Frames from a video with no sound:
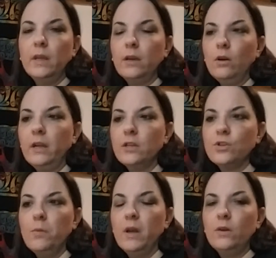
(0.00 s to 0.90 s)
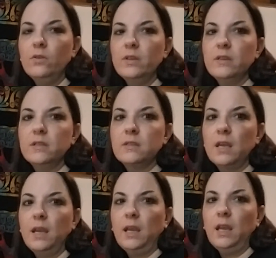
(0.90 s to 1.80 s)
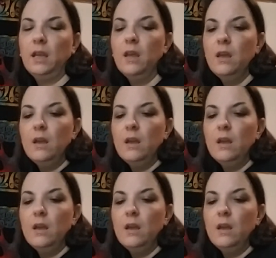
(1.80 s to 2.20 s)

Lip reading: Like Archangel Michael is a